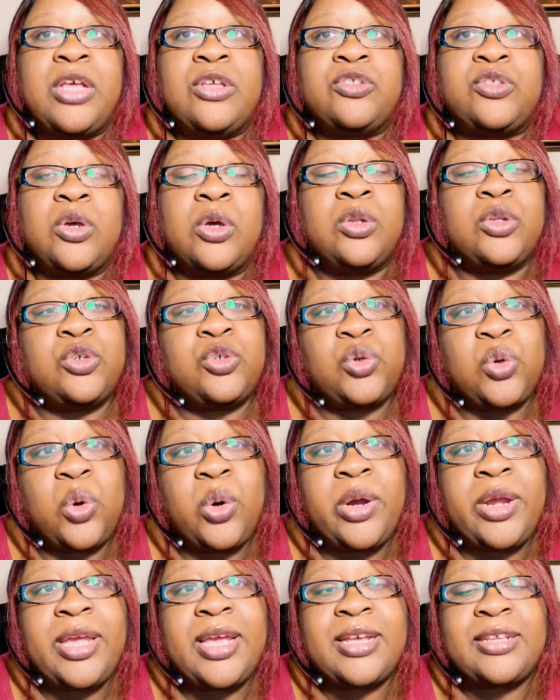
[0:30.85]
So
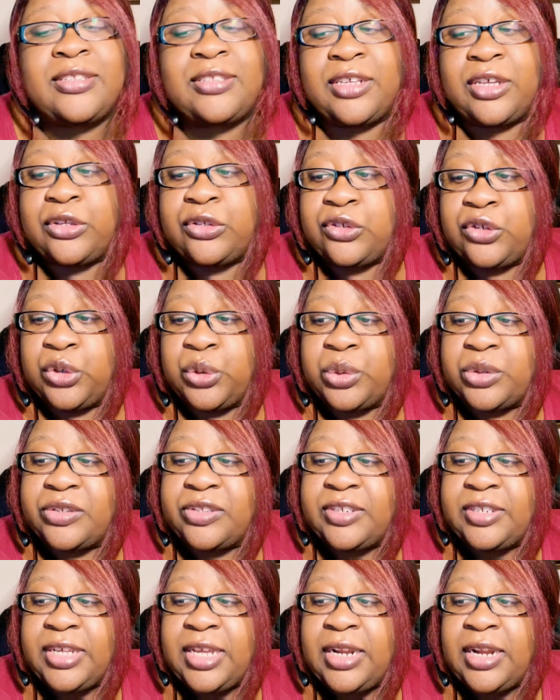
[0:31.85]
LaToya says to
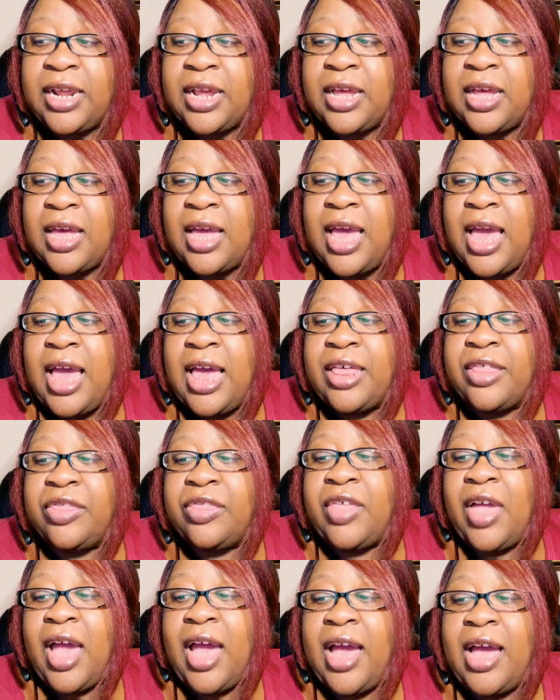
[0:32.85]
Christina
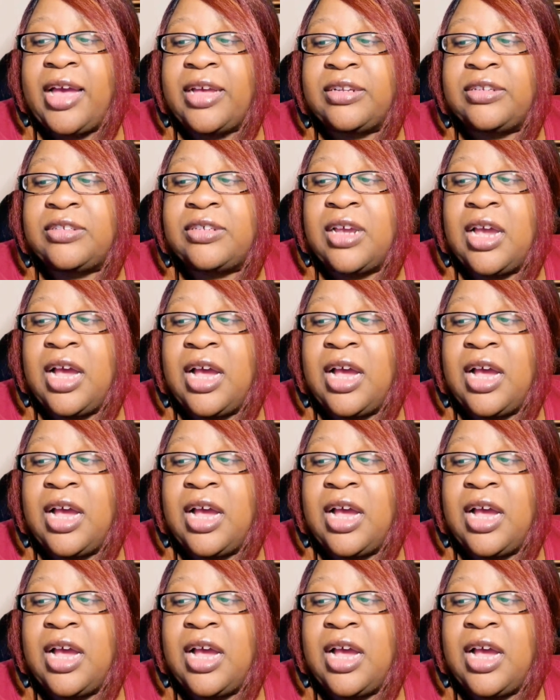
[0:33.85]
that